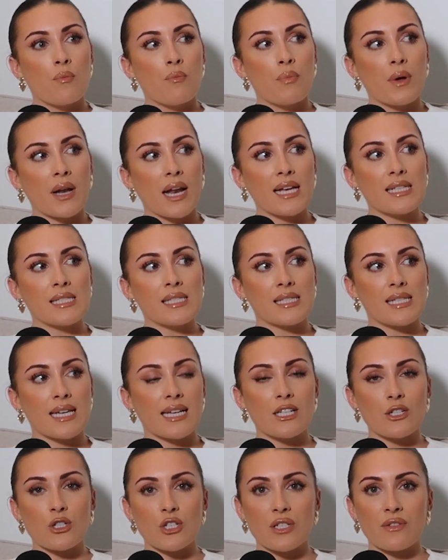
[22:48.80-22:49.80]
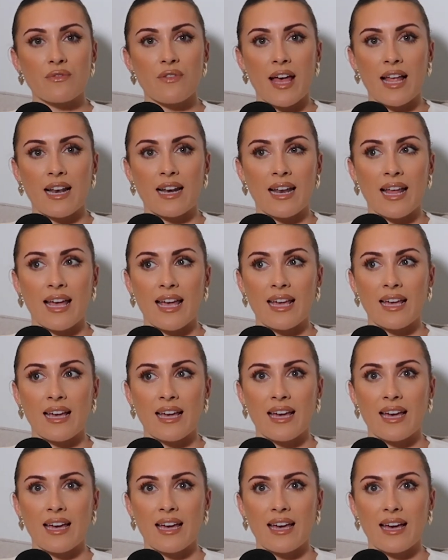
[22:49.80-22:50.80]
But I still just felt like
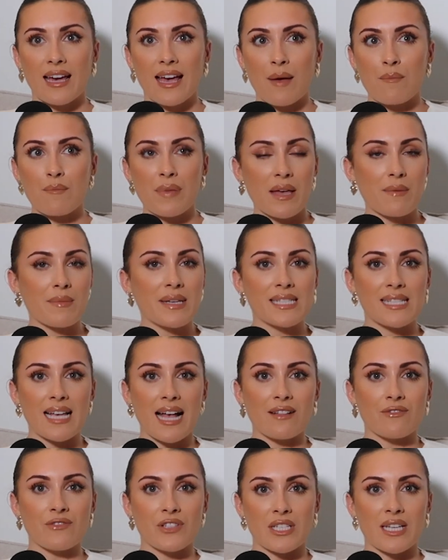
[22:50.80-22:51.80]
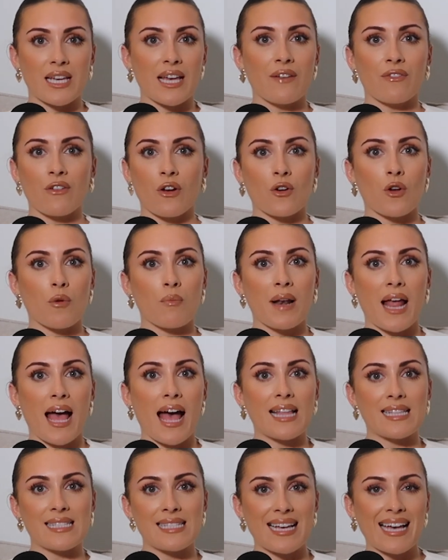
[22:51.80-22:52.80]
I'm by myself today. I've got no
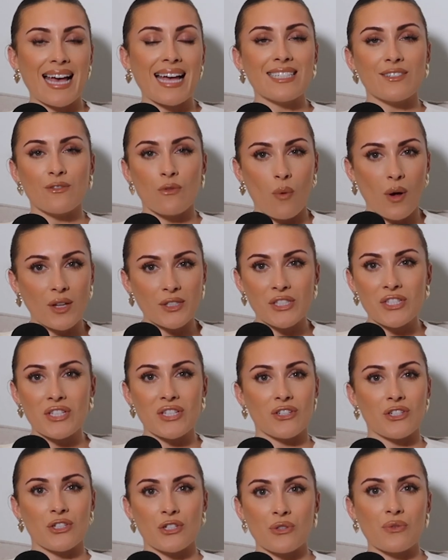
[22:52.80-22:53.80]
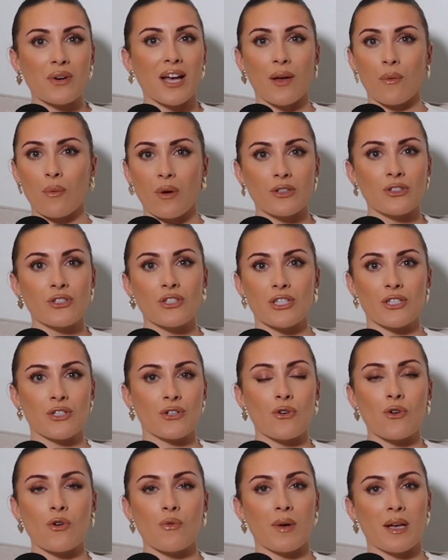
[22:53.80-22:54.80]
plans. I kind of wanted to do it. I wanted to
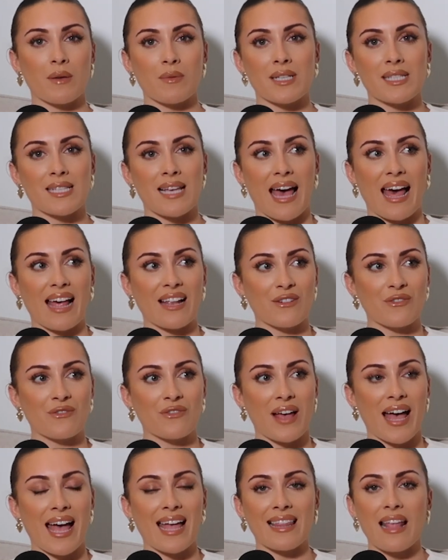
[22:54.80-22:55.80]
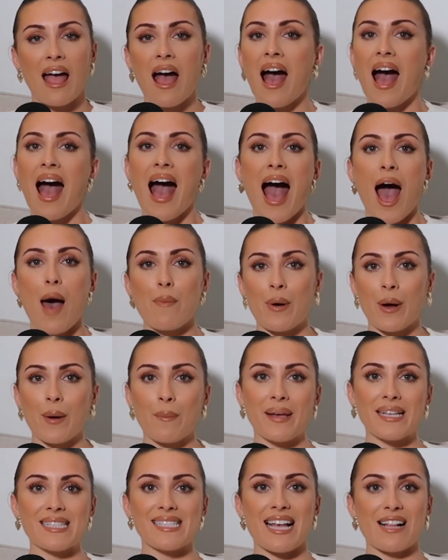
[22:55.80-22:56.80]
go by myself. And I booked
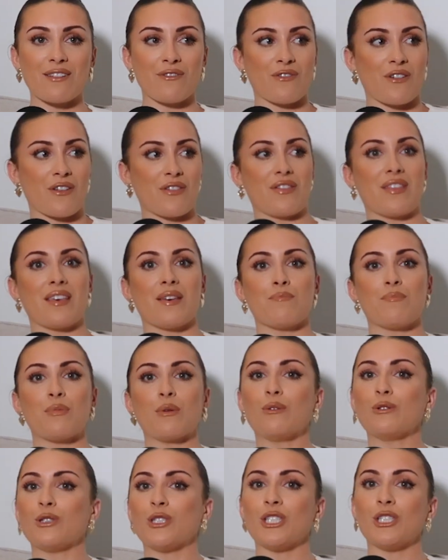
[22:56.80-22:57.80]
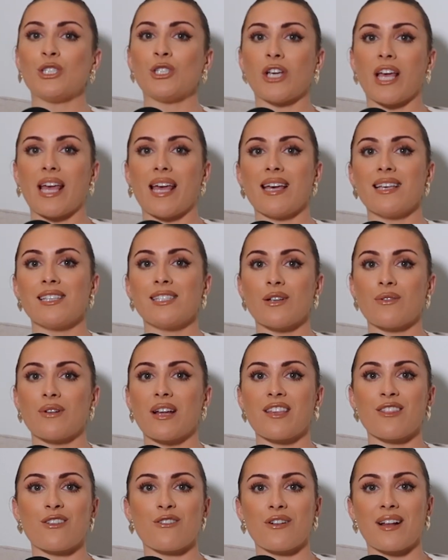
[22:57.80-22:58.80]
myself on the bougie chairs,
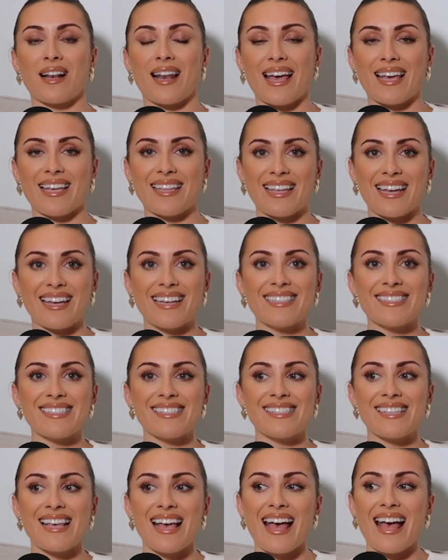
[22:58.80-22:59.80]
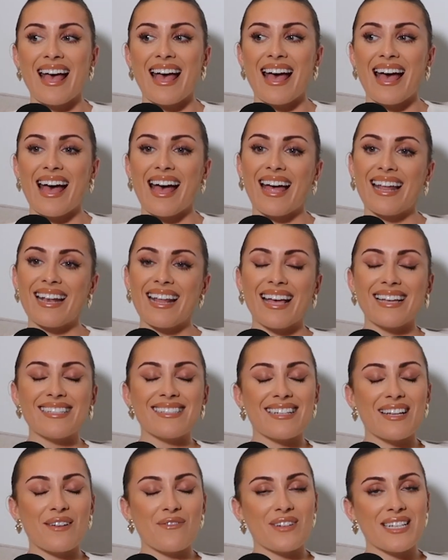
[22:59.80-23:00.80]
like the recliners. And I had a
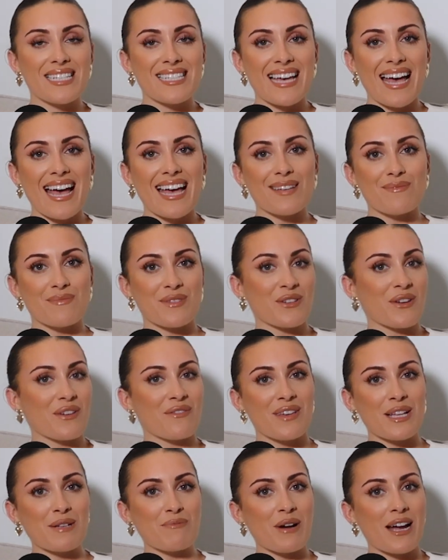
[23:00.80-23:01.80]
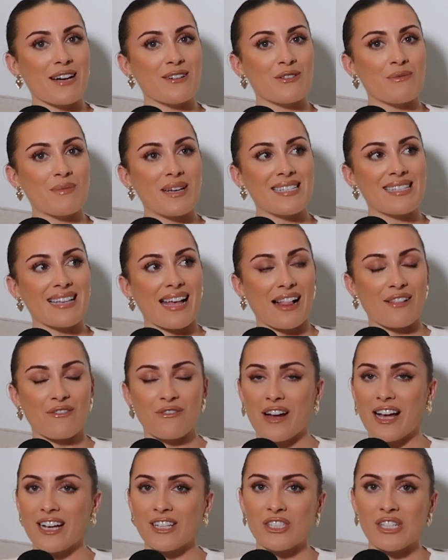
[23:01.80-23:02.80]
lovely time, so I feel proud of myself for
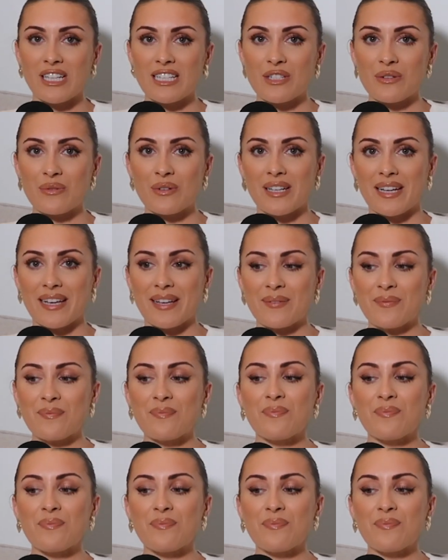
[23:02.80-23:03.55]
actually doing it.